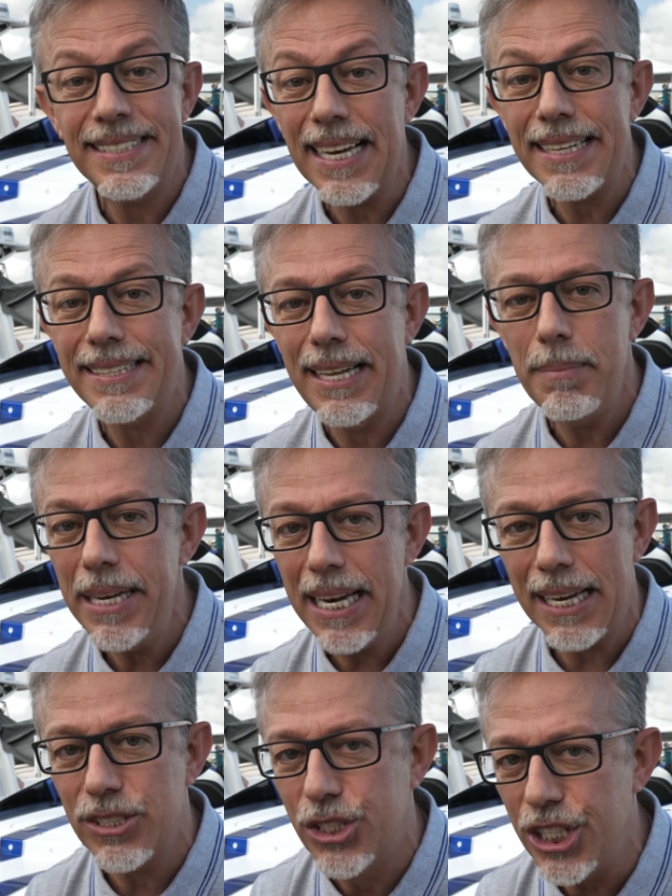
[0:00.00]
and runs up
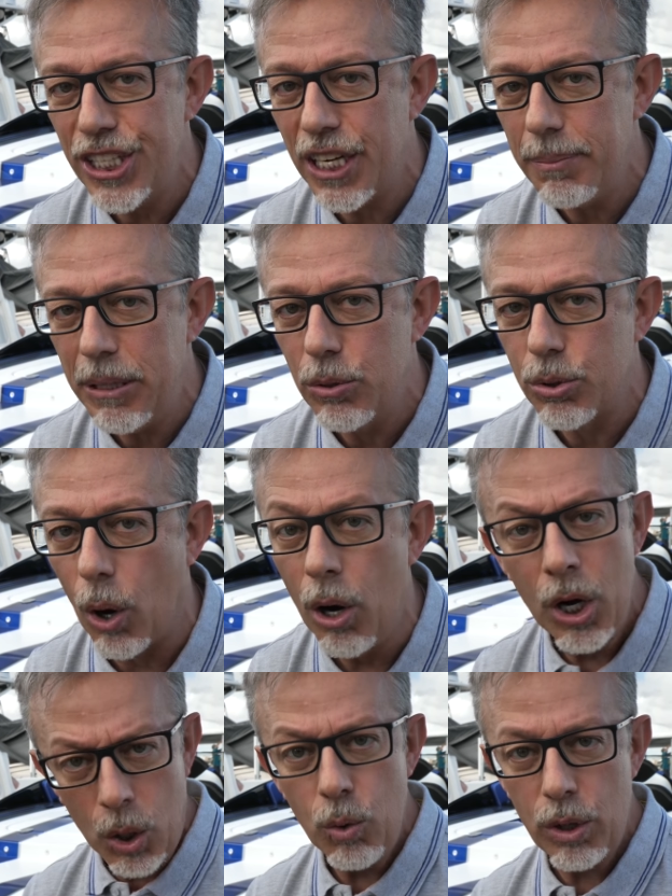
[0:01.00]
to 7,000
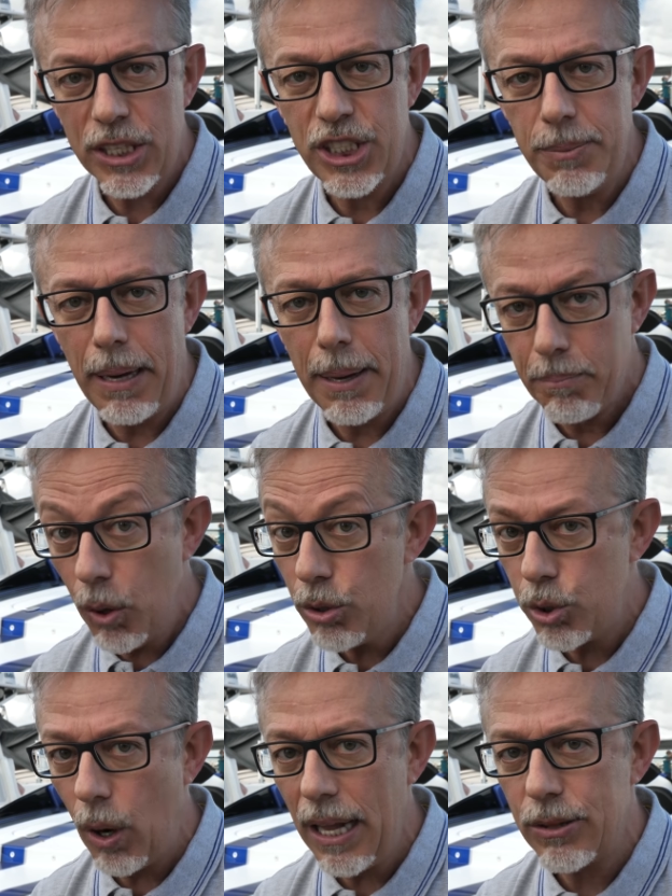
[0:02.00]
RPM, a very
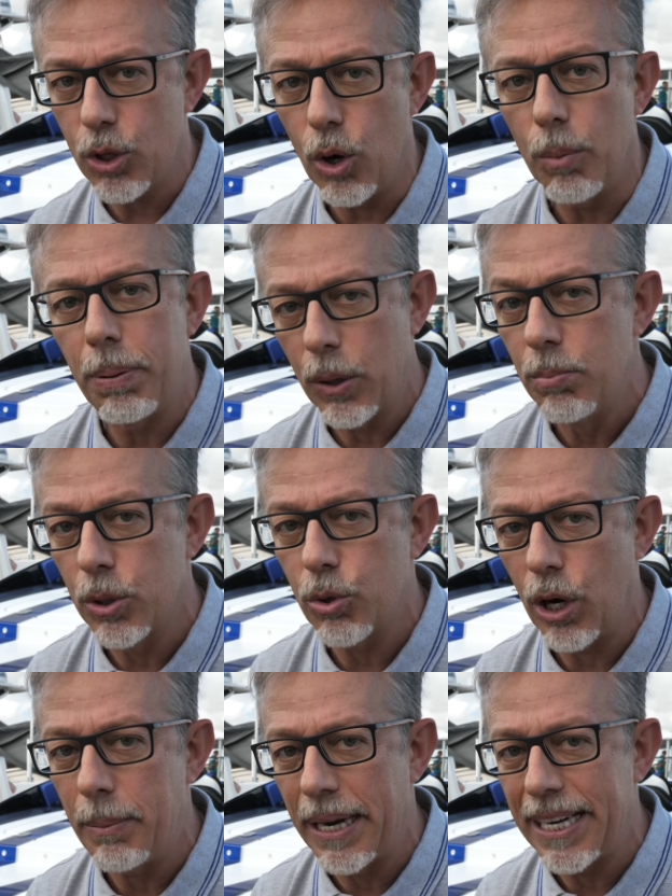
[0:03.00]
high speed for a
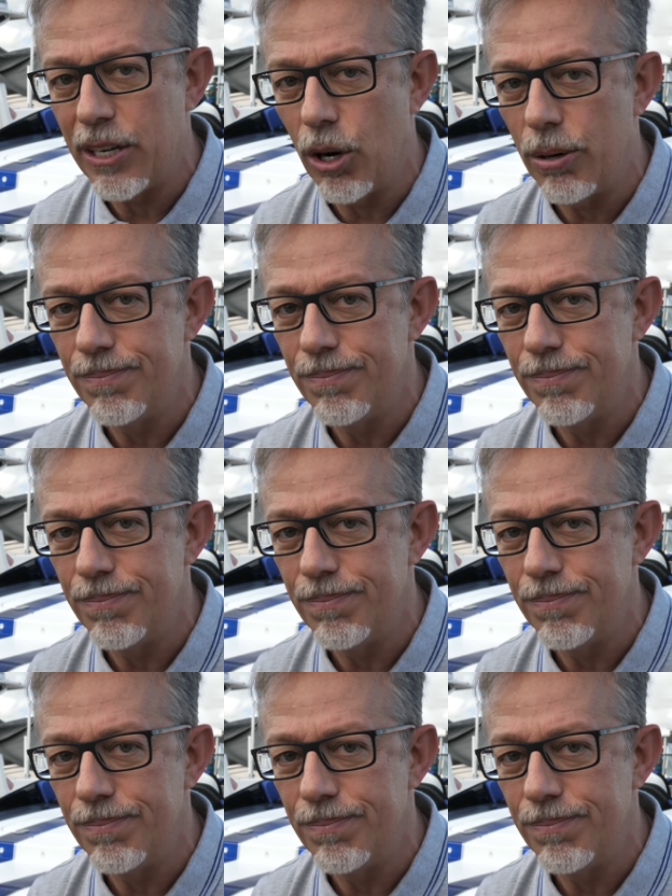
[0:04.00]
marine engine.